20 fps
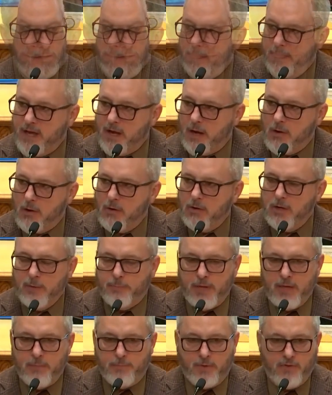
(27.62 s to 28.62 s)
The only
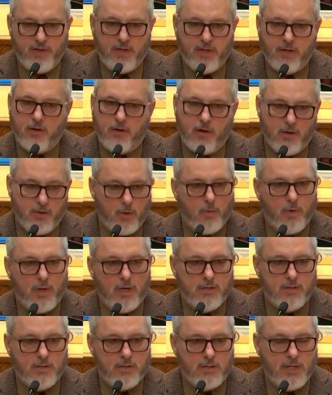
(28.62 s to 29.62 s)
people then are the
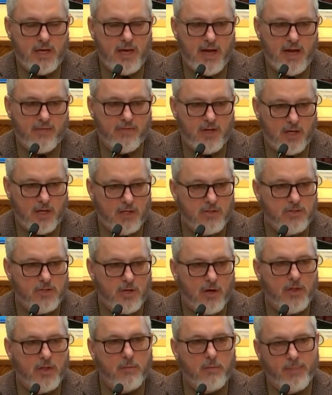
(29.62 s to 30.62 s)
ones that have guns
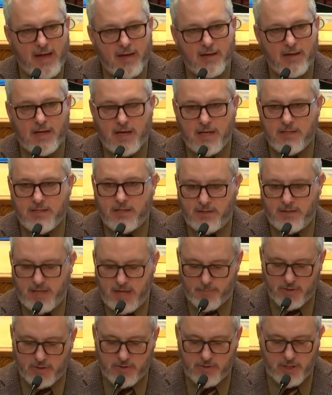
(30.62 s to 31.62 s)
are the bad guys at
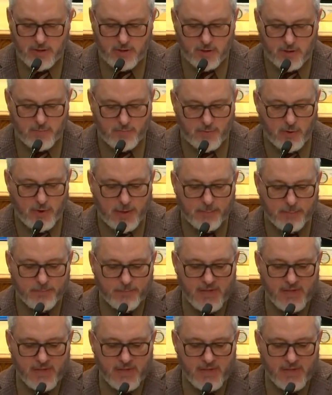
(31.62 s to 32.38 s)
that particular point.